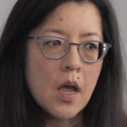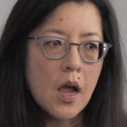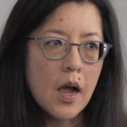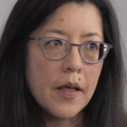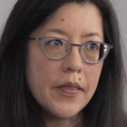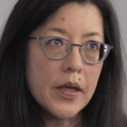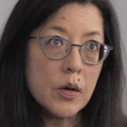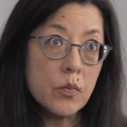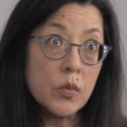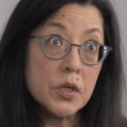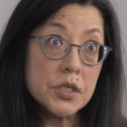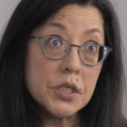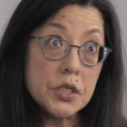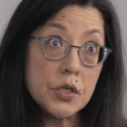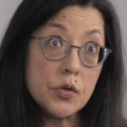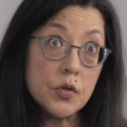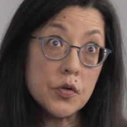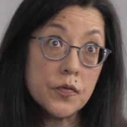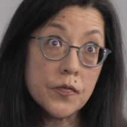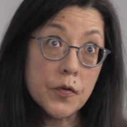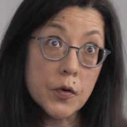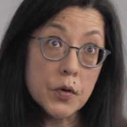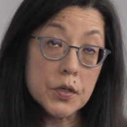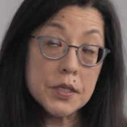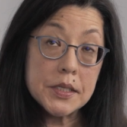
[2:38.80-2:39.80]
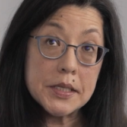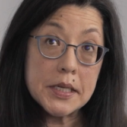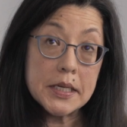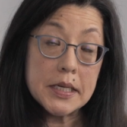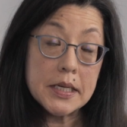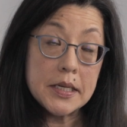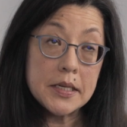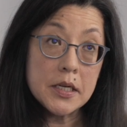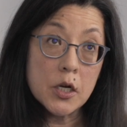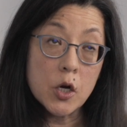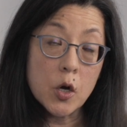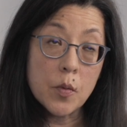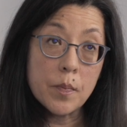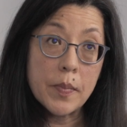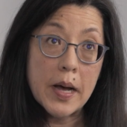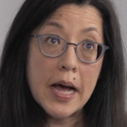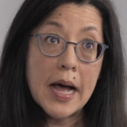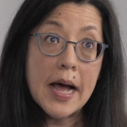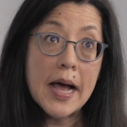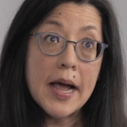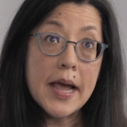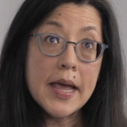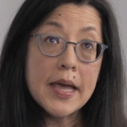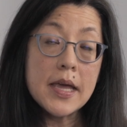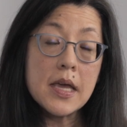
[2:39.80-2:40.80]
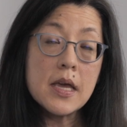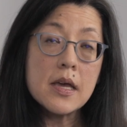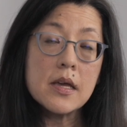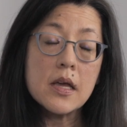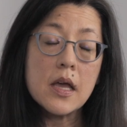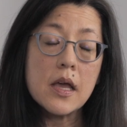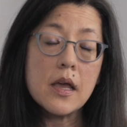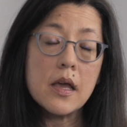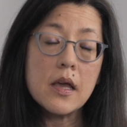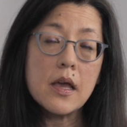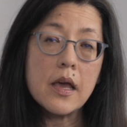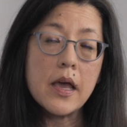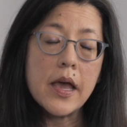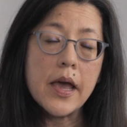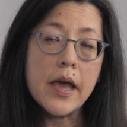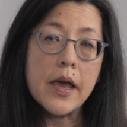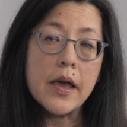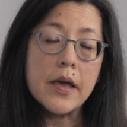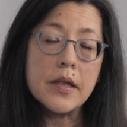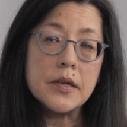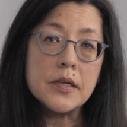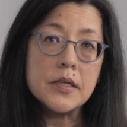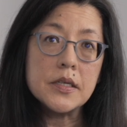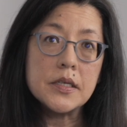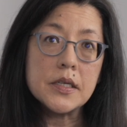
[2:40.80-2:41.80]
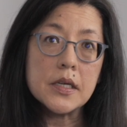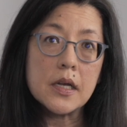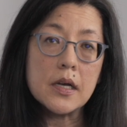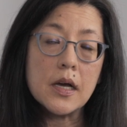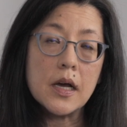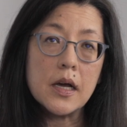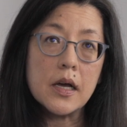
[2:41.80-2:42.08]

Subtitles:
I then went to university nearby and